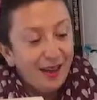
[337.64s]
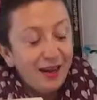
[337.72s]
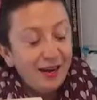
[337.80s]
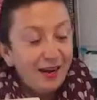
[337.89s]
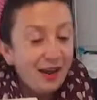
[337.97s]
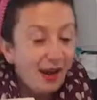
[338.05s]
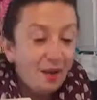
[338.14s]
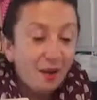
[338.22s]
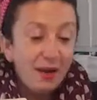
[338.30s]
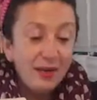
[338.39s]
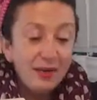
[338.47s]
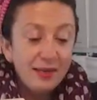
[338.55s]
And now
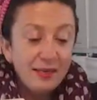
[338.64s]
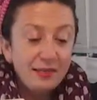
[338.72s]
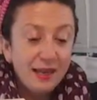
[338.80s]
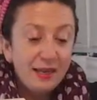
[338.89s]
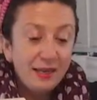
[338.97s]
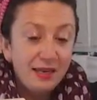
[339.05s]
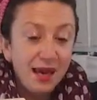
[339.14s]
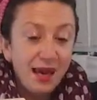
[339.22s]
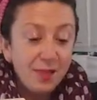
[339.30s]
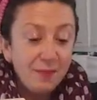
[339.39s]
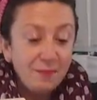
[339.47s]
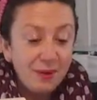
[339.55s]
I take the
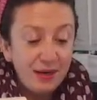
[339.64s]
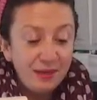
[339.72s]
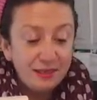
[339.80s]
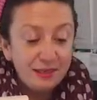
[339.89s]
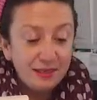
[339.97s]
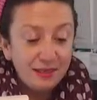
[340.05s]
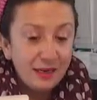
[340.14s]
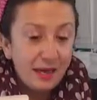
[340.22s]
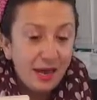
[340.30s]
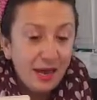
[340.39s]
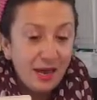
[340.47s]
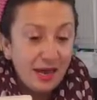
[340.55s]
other piece
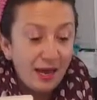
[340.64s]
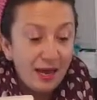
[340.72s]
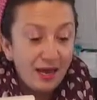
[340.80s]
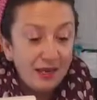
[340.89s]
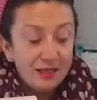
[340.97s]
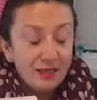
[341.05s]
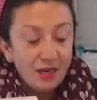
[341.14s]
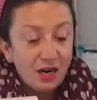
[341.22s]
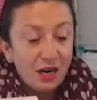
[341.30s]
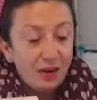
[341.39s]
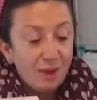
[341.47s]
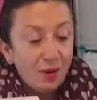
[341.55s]
and
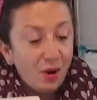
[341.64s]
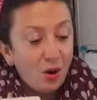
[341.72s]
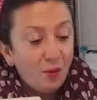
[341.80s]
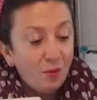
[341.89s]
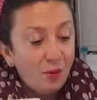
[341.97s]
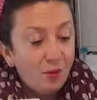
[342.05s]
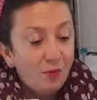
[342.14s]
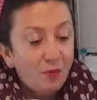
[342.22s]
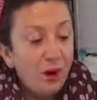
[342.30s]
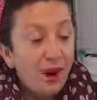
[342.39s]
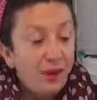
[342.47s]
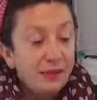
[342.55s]
I pop
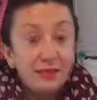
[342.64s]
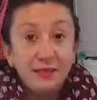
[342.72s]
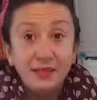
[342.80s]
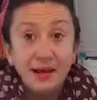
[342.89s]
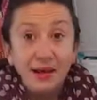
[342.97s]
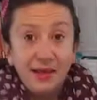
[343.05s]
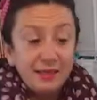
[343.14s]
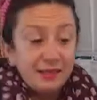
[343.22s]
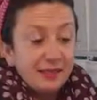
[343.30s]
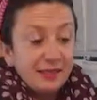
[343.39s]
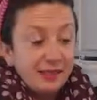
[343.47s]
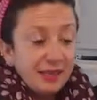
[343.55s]
right
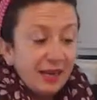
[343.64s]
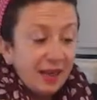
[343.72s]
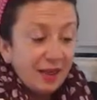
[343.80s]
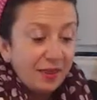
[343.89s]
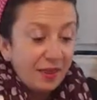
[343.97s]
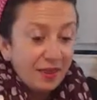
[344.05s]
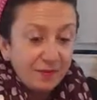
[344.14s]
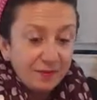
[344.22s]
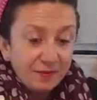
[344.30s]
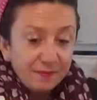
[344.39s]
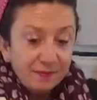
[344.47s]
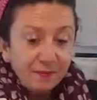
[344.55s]
sides together.
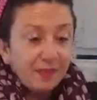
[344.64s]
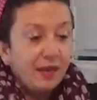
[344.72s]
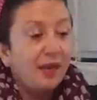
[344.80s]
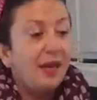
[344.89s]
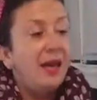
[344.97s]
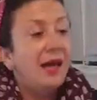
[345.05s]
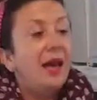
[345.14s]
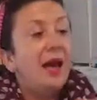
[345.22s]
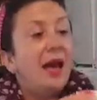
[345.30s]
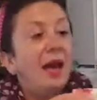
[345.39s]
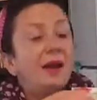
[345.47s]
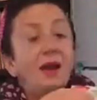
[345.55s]

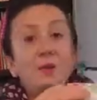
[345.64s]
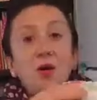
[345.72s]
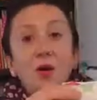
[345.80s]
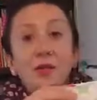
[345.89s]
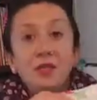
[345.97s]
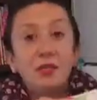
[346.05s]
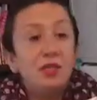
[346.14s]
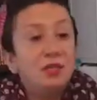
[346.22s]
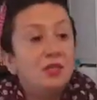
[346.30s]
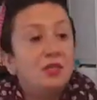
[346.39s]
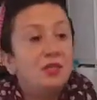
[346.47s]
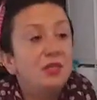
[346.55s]
And I'm going
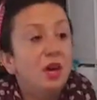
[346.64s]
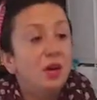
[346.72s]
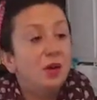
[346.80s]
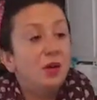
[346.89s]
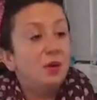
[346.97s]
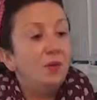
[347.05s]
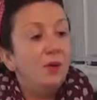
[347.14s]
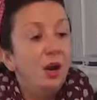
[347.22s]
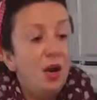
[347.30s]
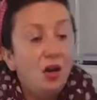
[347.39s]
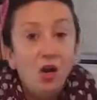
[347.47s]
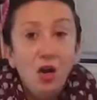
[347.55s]
to sew
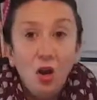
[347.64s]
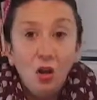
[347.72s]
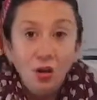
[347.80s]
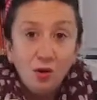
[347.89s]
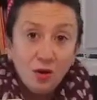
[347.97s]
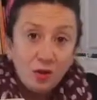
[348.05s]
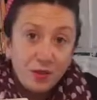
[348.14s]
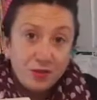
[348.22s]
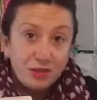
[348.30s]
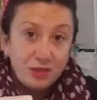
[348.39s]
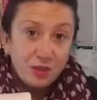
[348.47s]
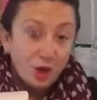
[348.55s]
along
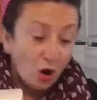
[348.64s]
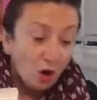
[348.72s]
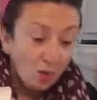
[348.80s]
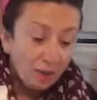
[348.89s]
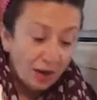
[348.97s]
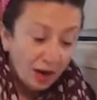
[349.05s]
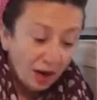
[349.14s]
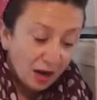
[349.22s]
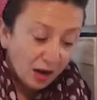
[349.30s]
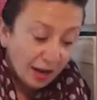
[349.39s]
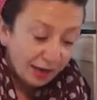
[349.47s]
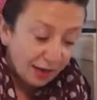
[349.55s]
this top
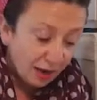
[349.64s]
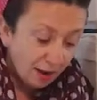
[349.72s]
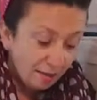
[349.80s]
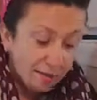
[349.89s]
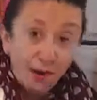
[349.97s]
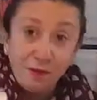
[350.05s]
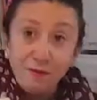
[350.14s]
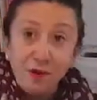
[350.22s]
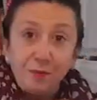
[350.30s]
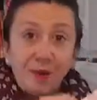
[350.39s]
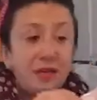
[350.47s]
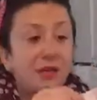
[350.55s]
line above
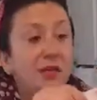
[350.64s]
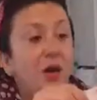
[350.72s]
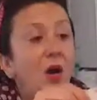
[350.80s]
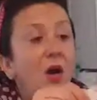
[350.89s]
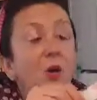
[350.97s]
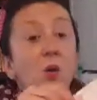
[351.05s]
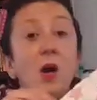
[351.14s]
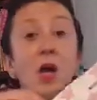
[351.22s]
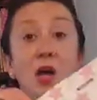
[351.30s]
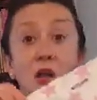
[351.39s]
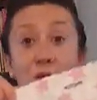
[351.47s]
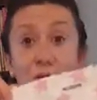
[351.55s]
the buttonhole,
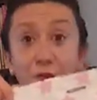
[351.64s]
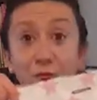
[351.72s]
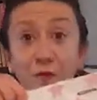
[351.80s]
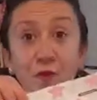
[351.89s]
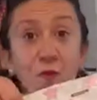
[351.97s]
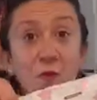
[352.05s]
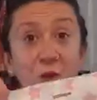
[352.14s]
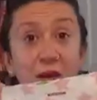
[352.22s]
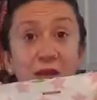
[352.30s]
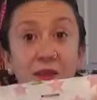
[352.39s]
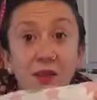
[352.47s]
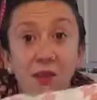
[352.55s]
the foot
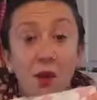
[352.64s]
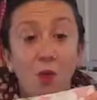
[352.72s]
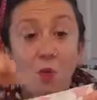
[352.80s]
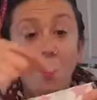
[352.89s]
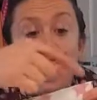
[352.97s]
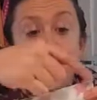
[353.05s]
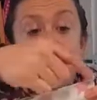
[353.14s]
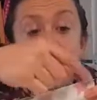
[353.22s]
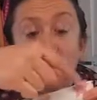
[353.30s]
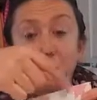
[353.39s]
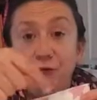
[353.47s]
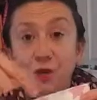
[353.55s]
width
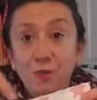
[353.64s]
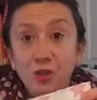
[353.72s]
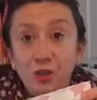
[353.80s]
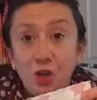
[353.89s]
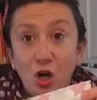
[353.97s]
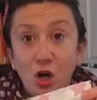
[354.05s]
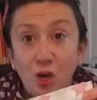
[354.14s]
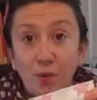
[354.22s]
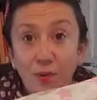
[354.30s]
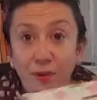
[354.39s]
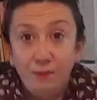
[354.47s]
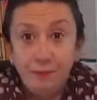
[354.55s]
away from the
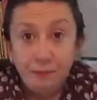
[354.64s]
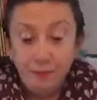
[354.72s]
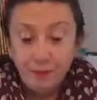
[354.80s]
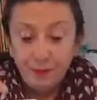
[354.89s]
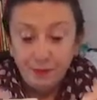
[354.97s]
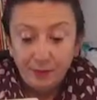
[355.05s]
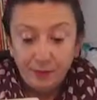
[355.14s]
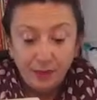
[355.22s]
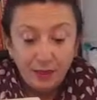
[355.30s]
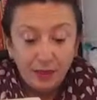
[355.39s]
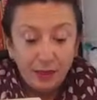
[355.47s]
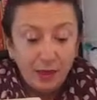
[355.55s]
top.
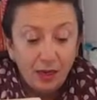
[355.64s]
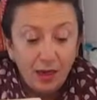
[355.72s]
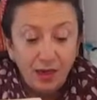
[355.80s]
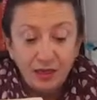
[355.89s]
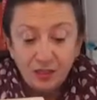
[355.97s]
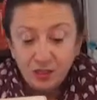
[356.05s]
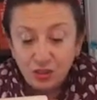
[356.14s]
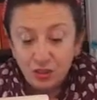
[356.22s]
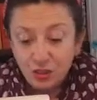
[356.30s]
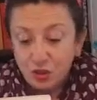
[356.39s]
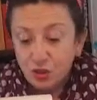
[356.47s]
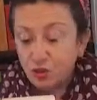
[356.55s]
And I just
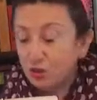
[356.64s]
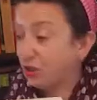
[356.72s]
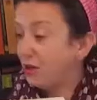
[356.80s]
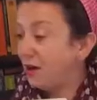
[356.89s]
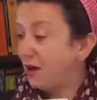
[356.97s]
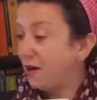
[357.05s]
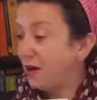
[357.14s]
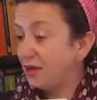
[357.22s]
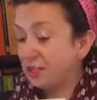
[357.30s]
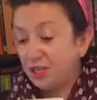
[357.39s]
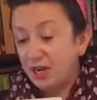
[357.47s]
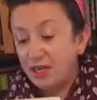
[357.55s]
do so. Now I
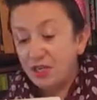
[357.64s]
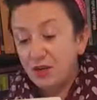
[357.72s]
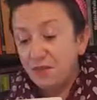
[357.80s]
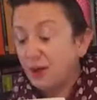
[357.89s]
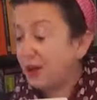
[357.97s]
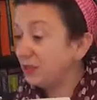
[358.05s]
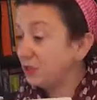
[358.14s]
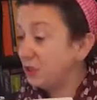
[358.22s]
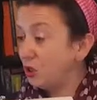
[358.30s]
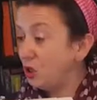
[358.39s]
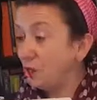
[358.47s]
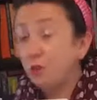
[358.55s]
change it back to
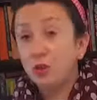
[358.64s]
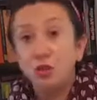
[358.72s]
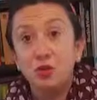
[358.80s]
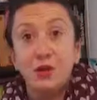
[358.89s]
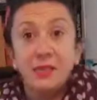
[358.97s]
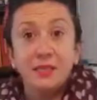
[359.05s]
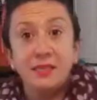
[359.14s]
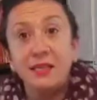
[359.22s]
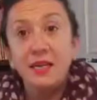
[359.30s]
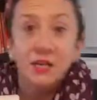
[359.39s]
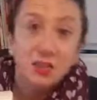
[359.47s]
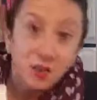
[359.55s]
normal straight
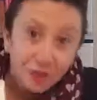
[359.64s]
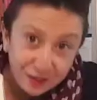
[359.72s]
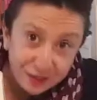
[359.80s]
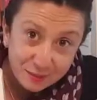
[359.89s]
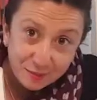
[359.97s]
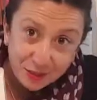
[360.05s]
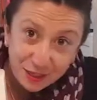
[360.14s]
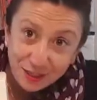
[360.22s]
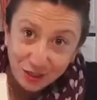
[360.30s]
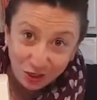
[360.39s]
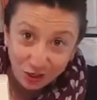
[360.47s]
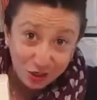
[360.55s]
stitch. On these
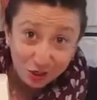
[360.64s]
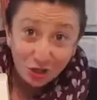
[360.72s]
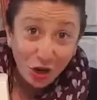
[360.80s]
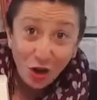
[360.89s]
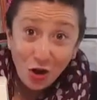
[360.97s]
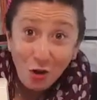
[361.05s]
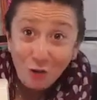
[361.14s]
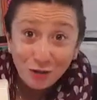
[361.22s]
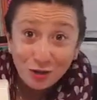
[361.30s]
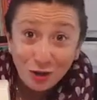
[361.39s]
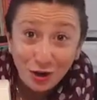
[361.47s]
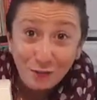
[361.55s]
machines you can just turn it off
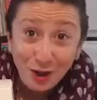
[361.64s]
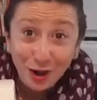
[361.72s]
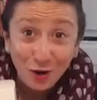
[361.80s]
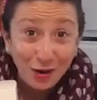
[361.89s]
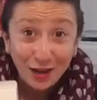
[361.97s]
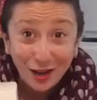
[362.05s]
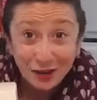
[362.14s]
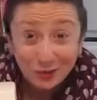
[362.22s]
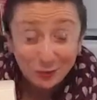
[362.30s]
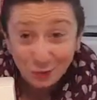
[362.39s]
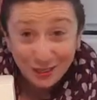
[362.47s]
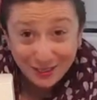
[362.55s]
and turn it back on again and
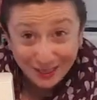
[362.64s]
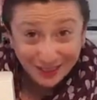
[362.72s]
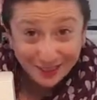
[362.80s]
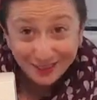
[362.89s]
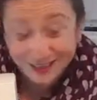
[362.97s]
it's reset